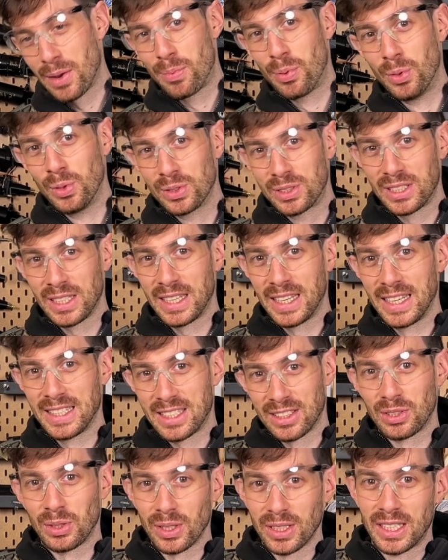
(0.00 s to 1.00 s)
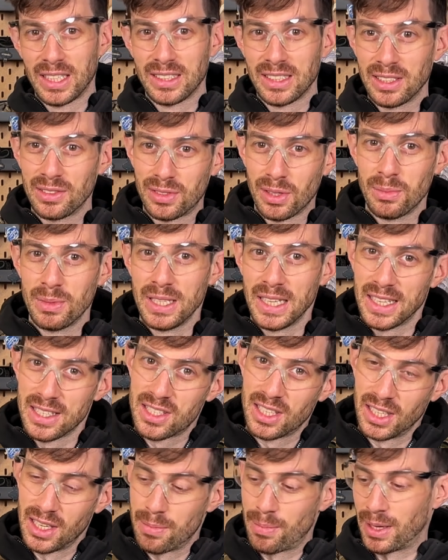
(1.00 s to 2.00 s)
put a Daytona kit in for me and
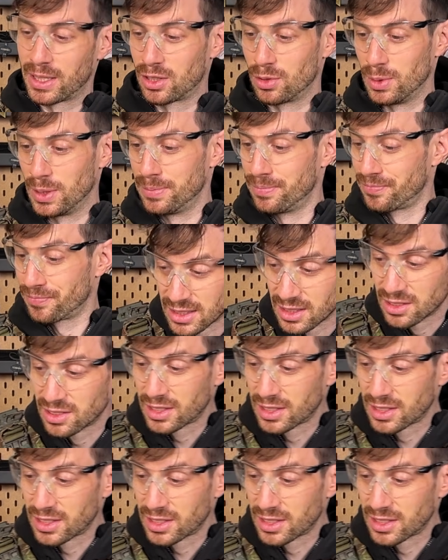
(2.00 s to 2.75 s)
send it back to me? This is